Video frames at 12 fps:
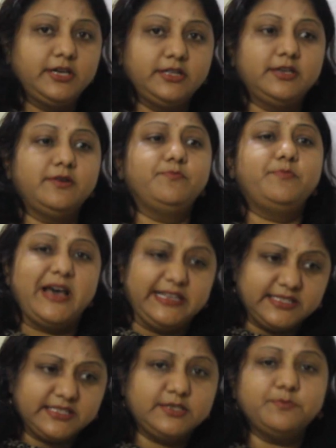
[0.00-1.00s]
the
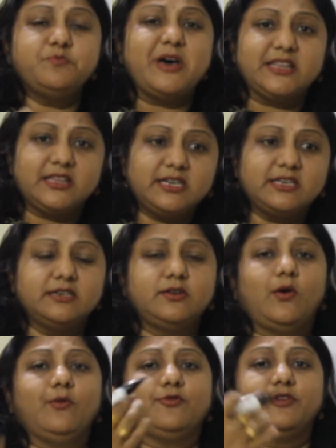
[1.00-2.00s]
best method
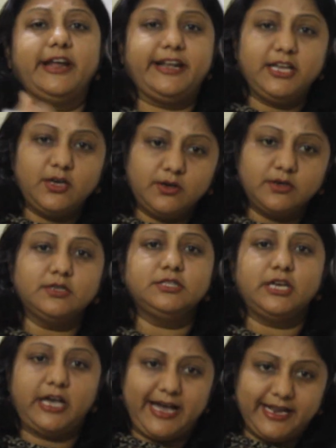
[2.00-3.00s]
of getting
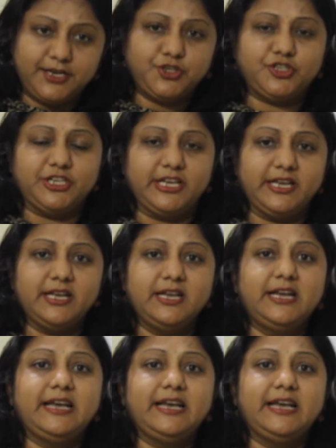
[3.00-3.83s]
the energy